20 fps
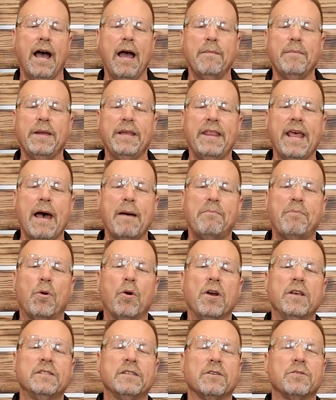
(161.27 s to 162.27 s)
I mean, that
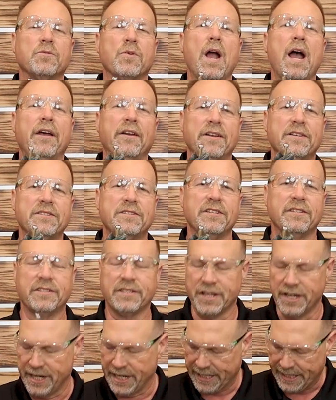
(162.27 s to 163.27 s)
boy's as round as it's
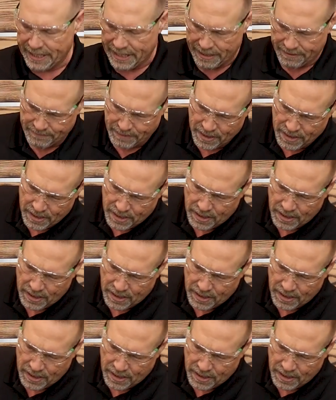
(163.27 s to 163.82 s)
going to get.